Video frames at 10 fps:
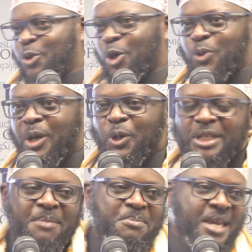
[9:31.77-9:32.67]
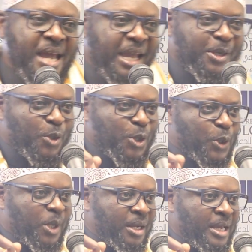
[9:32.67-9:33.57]
Those who are not Anbiya and
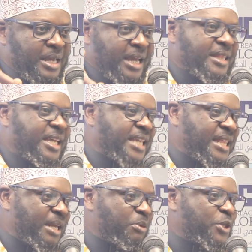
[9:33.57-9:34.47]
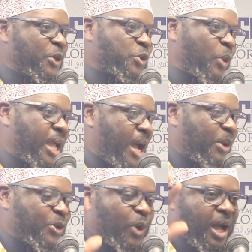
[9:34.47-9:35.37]
Rusul, and these are the reasons why
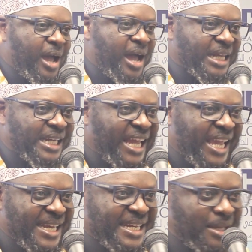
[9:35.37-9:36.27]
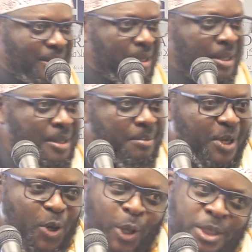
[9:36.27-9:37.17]
our dua are delayed.
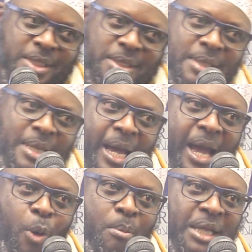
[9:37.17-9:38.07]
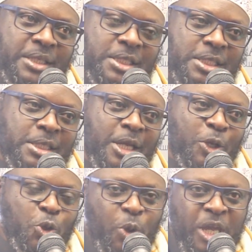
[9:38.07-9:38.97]
Because how much
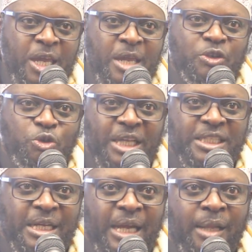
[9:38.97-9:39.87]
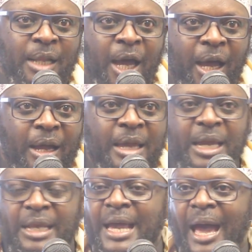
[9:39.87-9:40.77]
do we trust in Allah
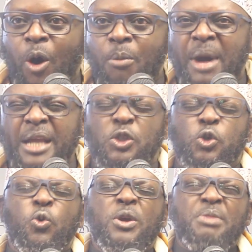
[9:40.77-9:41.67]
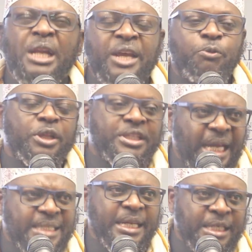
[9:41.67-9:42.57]
and how much do we believe with
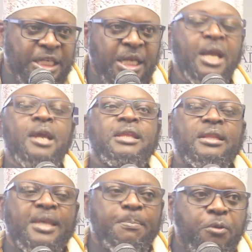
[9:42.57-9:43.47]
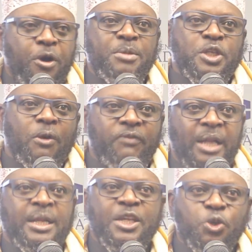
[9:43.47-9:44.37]
certainty that the promise of
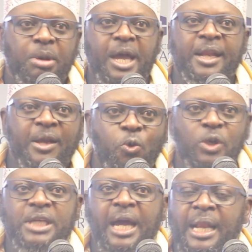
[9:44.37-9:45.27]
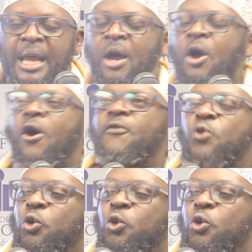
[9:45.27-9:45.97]
Allah subhanahu wa ta'ala of